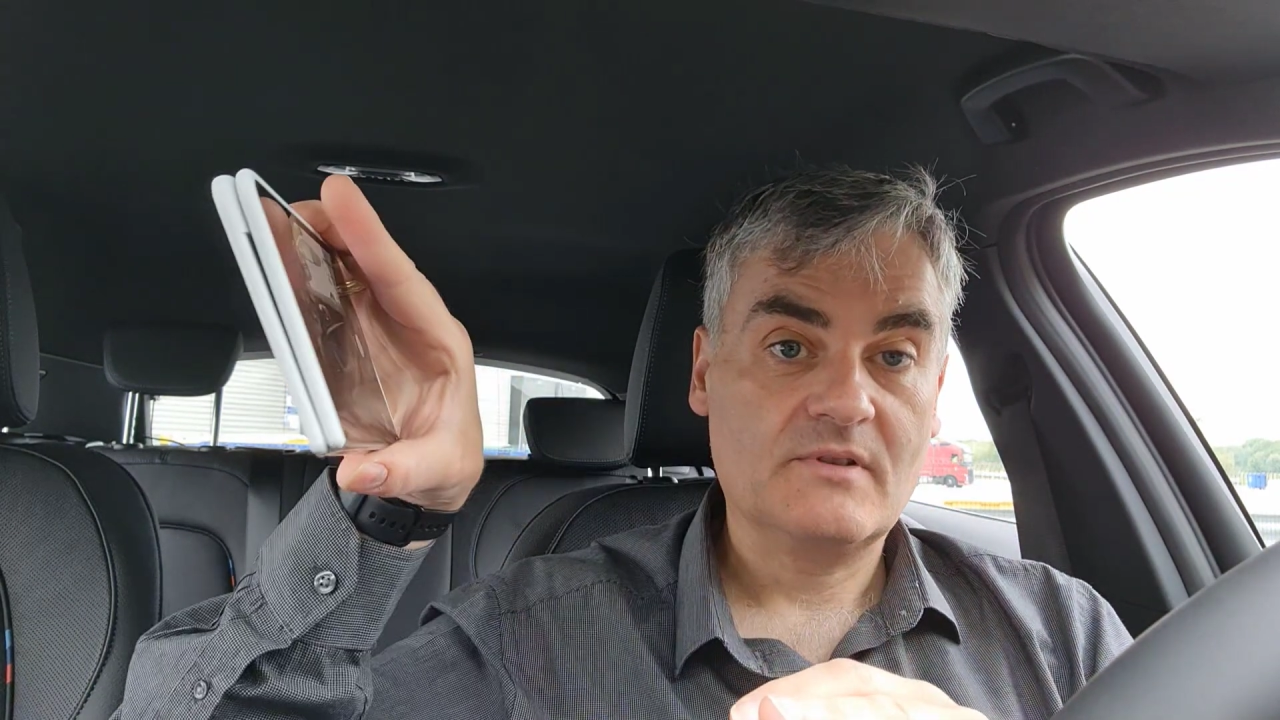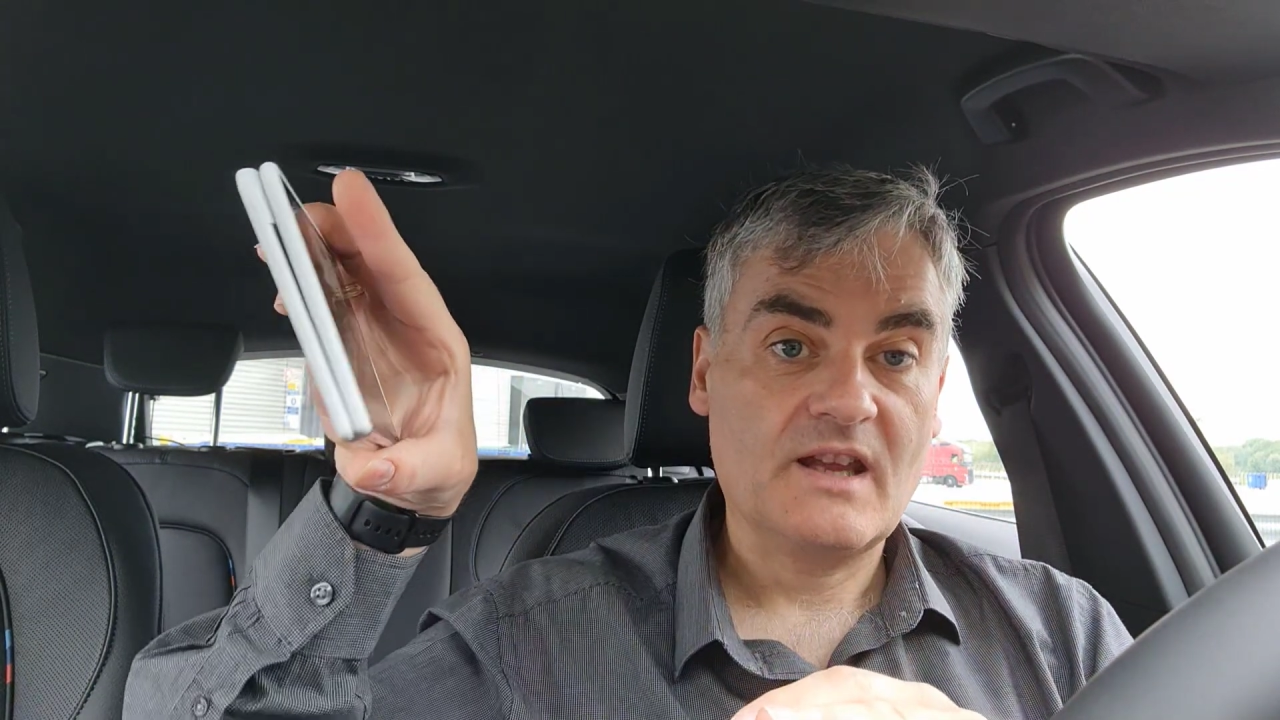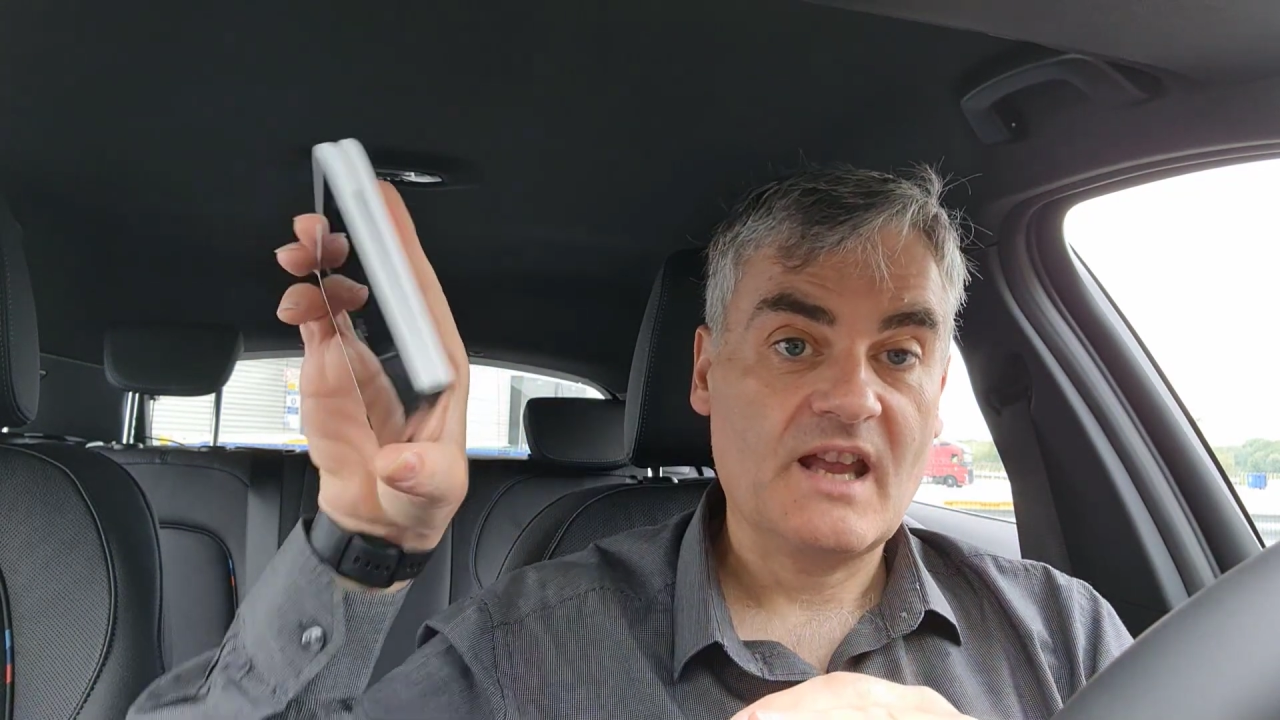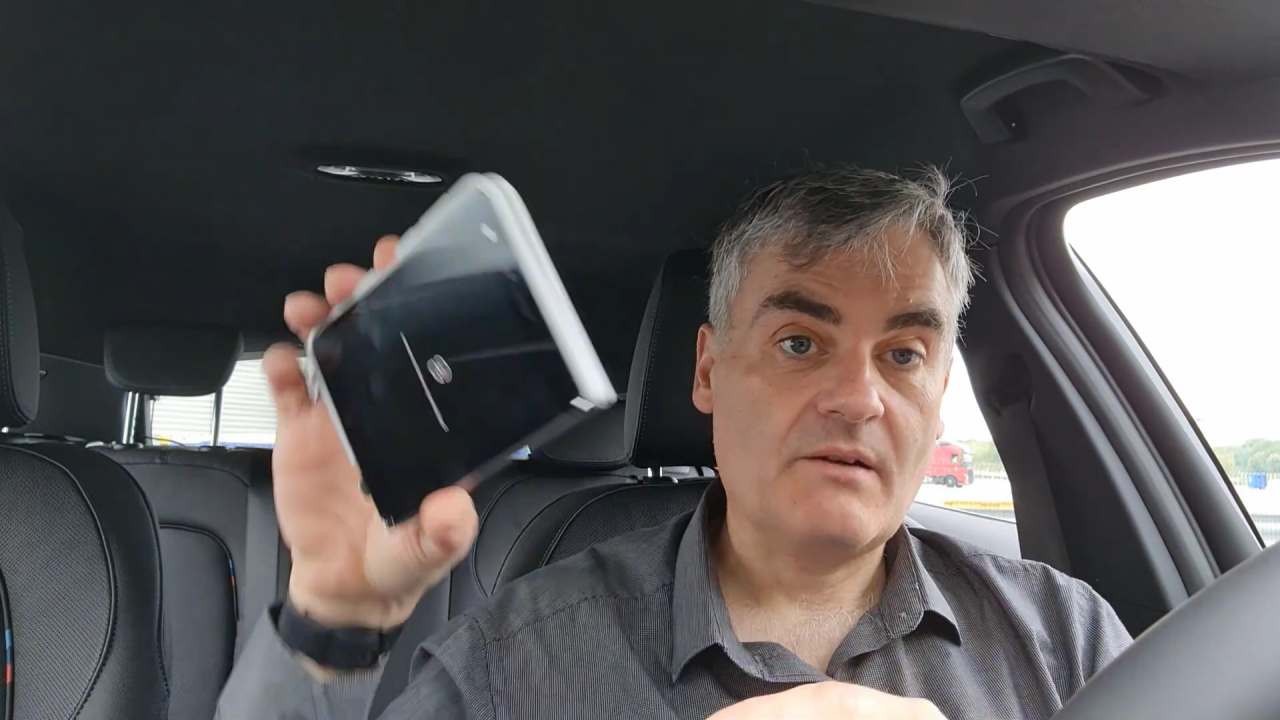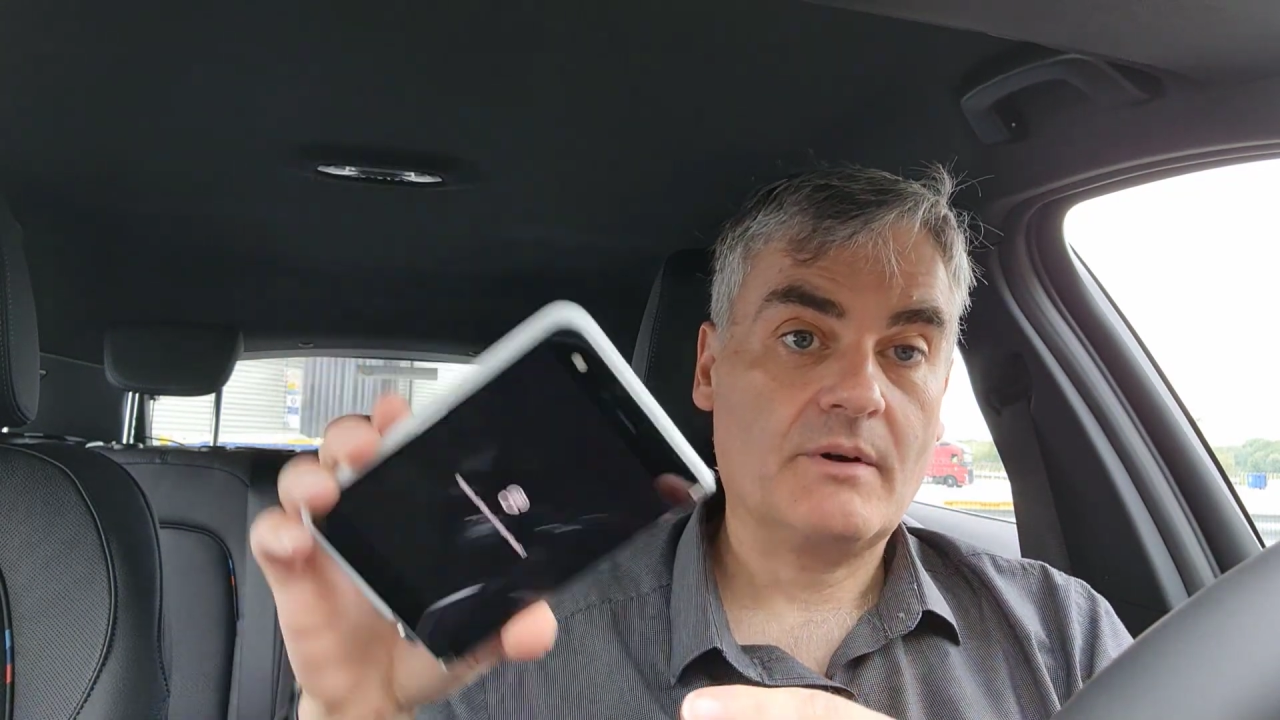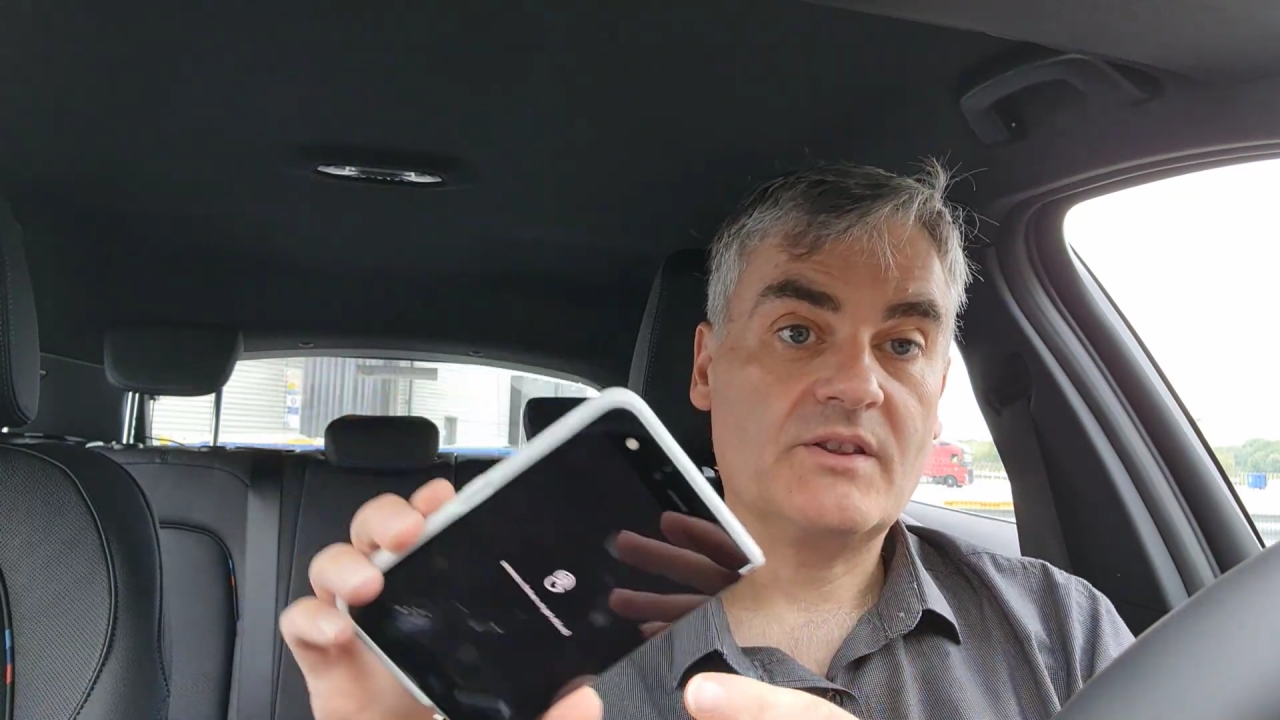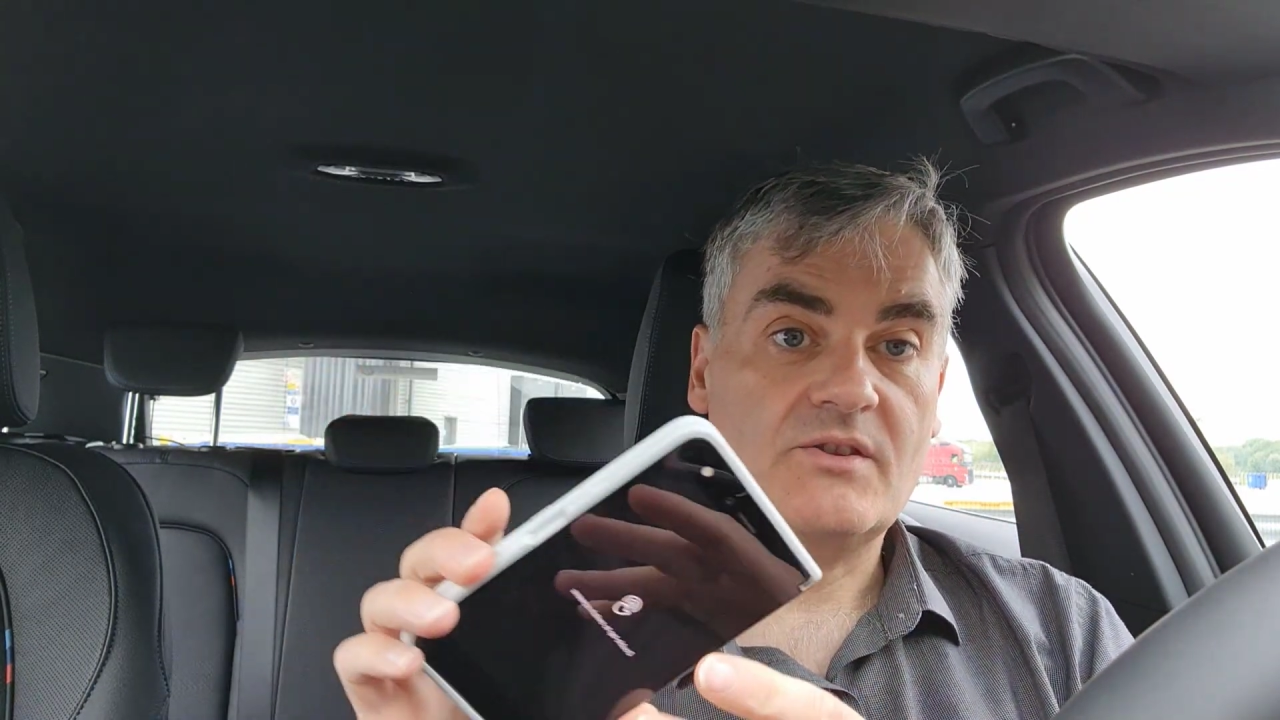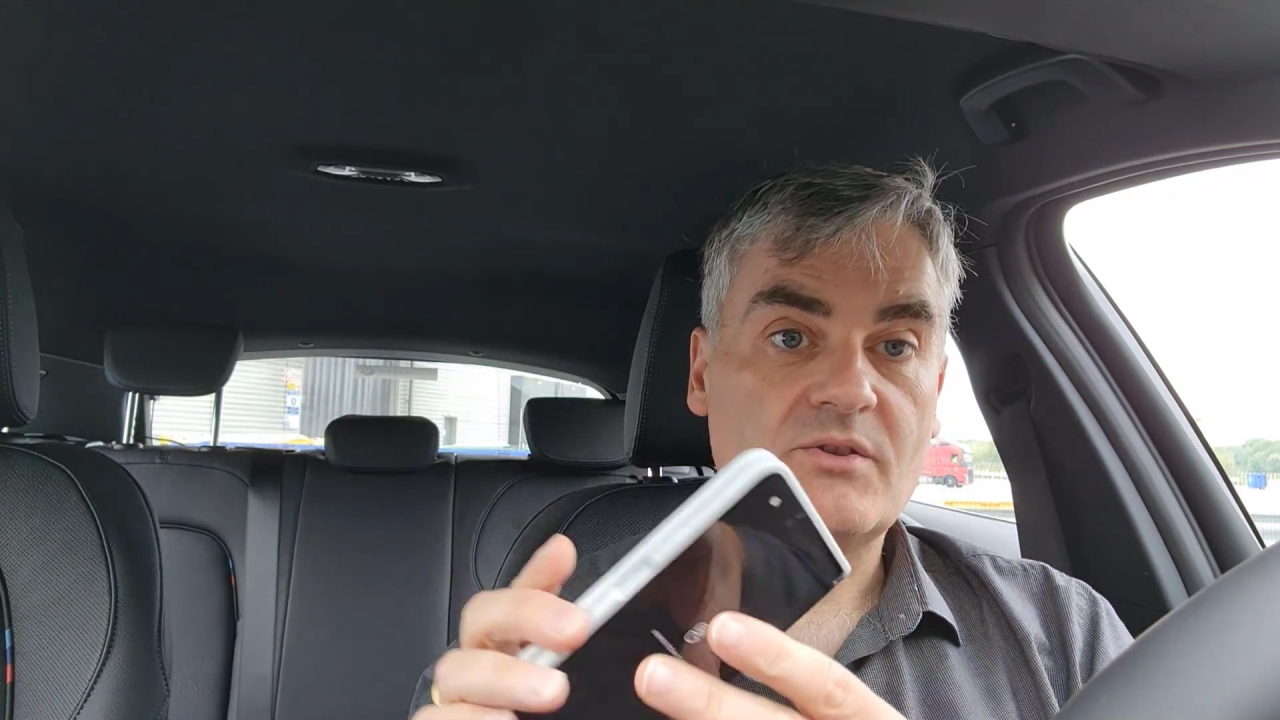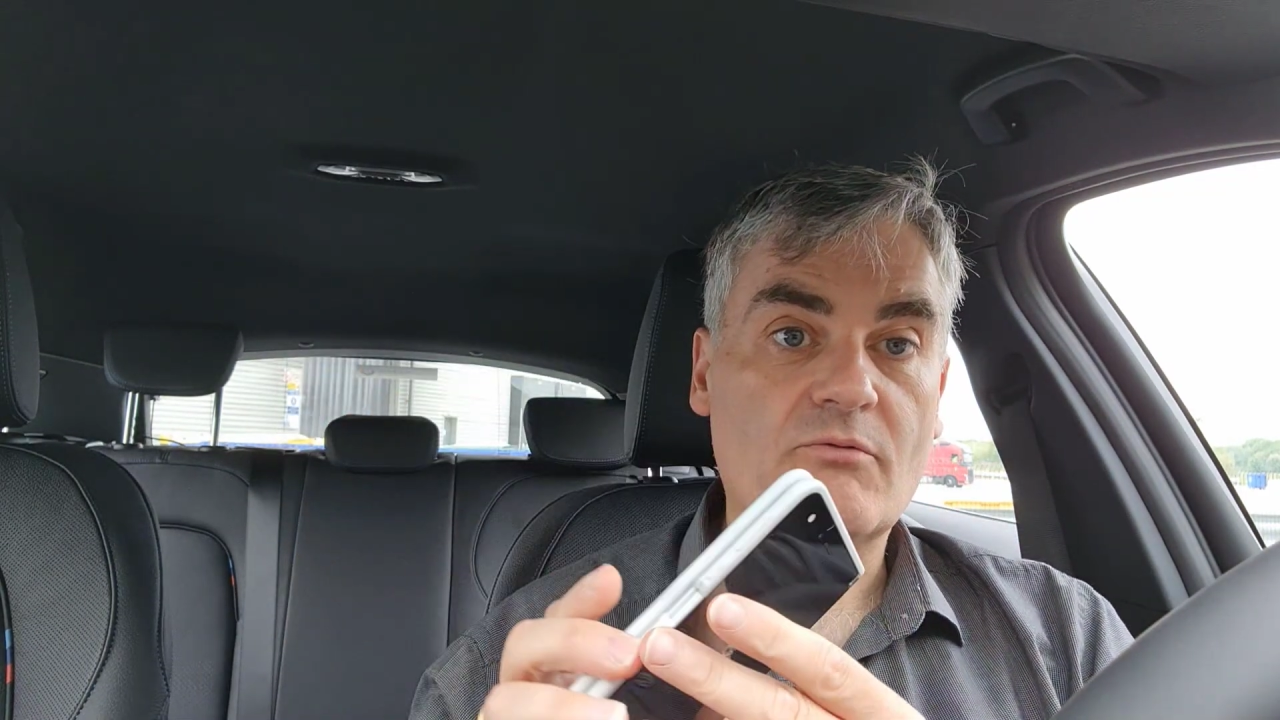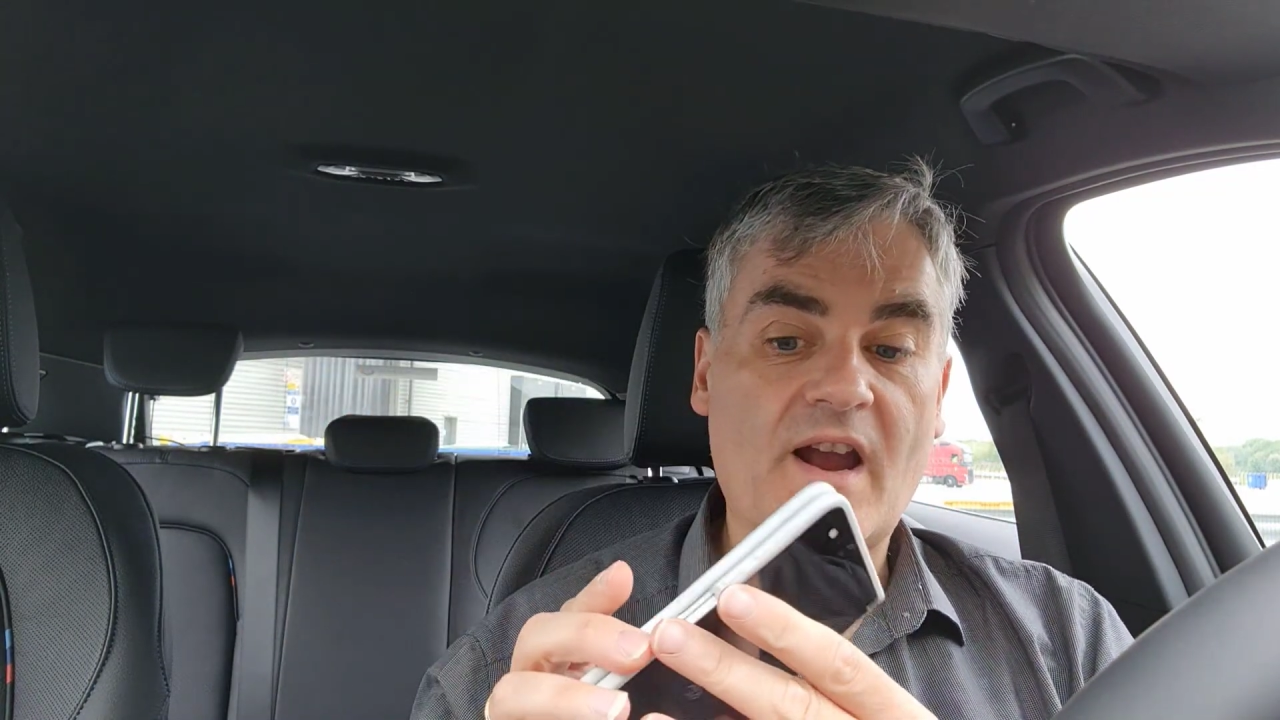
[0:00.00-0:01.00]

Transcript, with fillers: uh, within the